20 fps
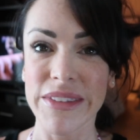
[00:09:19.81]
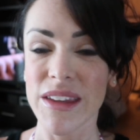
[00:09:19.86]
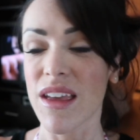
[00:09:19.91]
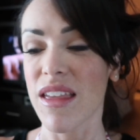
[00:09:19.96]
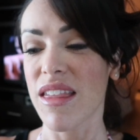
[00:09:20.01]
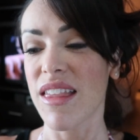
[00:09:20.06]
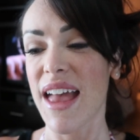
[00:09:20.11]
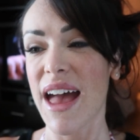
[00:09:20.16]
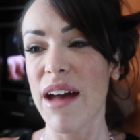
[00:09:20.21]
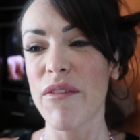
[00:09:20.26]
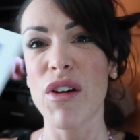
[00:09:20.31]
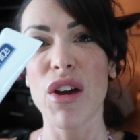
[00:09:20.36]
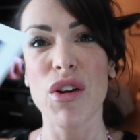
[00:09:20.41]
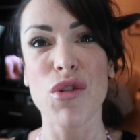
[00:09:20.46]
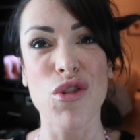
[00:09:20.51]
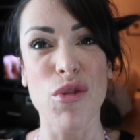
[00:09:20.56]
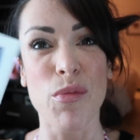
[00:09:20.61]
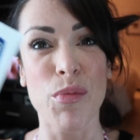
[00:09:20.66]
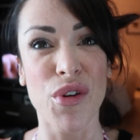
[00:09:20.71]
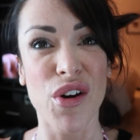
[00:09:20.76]
because they have
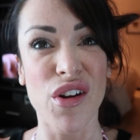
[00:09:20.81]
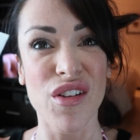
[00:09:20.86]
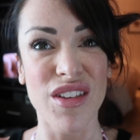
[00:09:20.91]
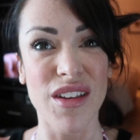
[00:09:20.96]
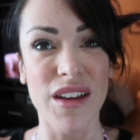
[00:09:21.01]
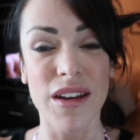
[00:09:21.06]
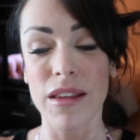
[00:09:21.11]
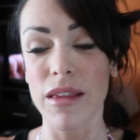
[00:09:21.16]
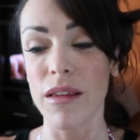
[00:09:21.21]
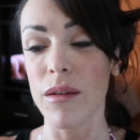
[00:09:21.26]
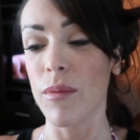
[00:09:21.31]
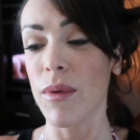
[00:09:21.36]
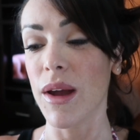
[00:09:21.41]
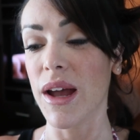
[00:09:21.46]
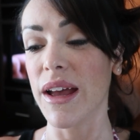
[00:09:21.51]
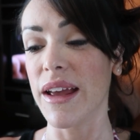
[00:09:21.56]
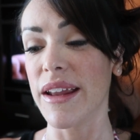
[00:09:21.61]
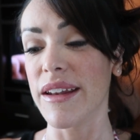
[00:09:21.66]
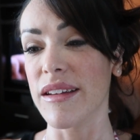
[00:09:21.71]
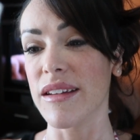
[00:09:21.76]
hydrogen peroxide in them
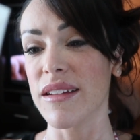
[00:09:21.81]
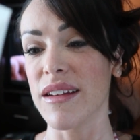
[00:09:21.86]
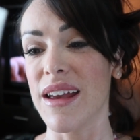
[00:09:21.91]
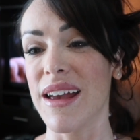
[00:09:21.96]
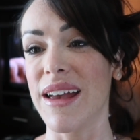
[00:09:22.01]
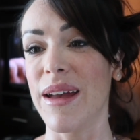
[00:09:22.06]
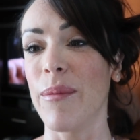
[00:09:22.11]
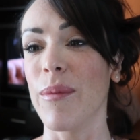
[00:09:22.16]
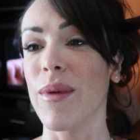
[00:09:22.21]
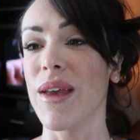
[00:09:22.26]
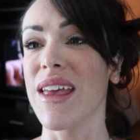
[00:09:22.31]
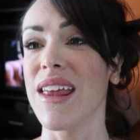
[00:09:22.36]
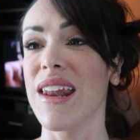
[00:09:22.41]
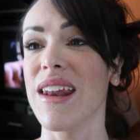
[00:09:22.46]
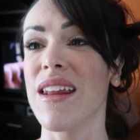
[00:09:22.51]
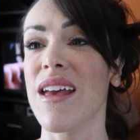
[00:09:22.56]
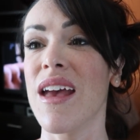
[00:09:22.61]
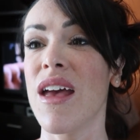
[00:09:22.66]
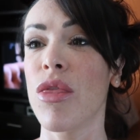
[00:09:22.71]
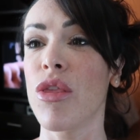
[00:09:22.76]
and um,
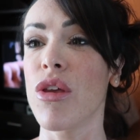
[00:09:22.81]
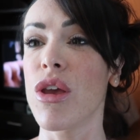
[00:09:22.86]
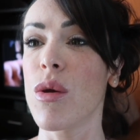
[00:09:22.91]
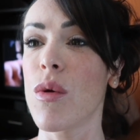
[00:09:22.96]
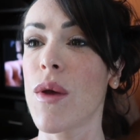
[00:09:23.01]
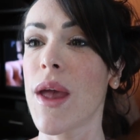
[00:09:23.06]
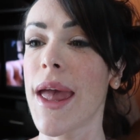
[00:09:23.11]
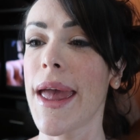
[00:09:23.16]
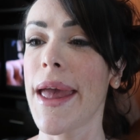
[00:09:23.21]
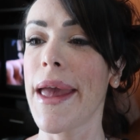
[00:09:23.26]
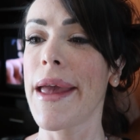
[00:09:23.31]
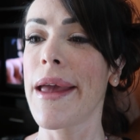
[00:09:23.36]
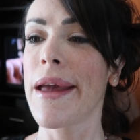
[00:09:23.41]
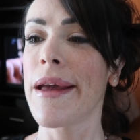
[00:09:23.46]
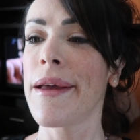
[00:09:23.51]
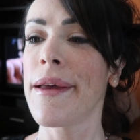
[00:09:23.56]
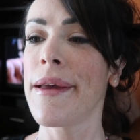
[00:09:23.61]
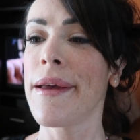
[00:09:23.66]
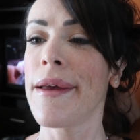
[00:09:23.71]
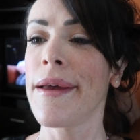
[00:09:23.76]
in the UK
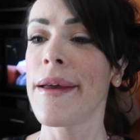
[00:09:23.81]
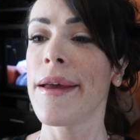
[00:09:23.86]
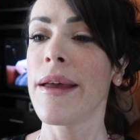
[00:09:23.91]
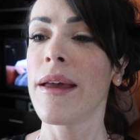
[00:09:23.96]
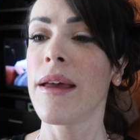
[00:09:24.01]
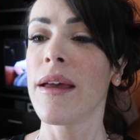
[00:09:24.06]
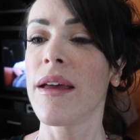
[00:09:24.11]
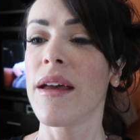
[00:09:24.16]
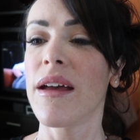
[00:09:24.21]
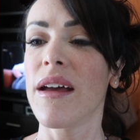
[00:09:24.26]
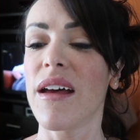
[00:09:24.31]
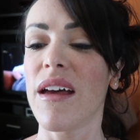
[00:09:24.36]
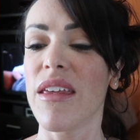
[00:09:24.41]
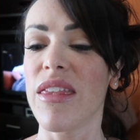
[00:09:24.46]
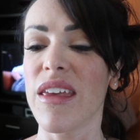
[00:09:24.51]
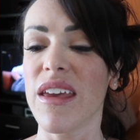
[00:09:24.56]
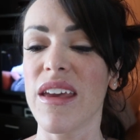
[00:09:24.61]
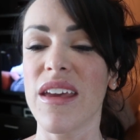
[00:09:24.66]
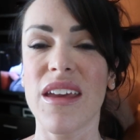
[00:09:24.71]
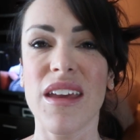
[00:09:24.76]
I
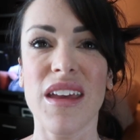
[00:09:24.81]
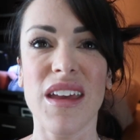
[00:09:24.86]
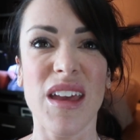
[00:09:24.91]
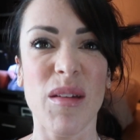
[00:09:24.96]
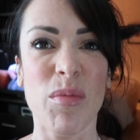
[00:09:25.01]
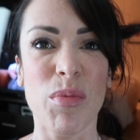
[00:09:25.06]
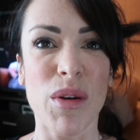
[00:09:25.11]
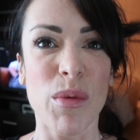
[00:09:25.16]
think it